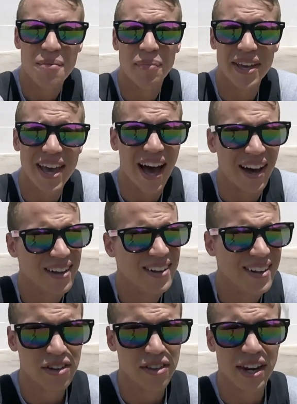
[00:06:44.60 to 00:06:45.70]
But yeah,
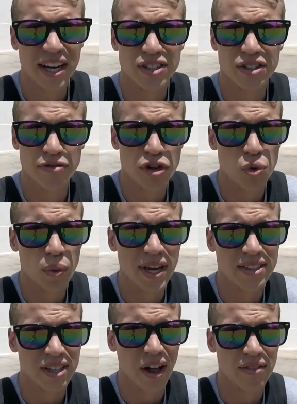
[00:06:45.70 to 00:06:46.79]
here in the next few
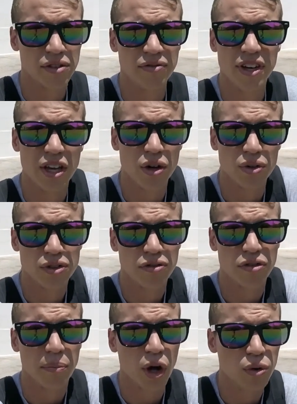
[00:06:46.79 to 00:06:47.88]
weeks, I'll have some videos
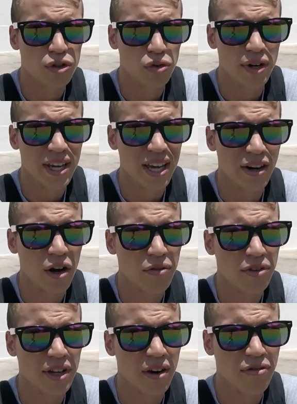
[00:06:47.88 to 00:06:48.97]
from Costa Rica and
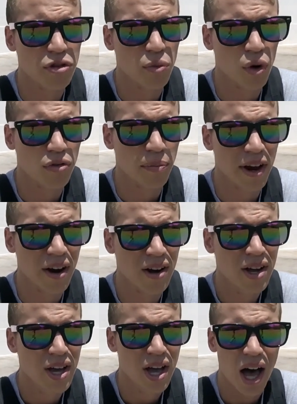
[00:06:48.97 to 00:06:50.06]
hopefully a few more from there.
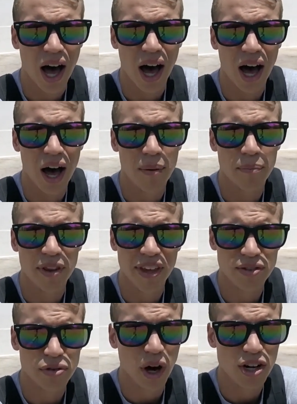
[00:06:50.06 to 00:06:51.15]
But thanks for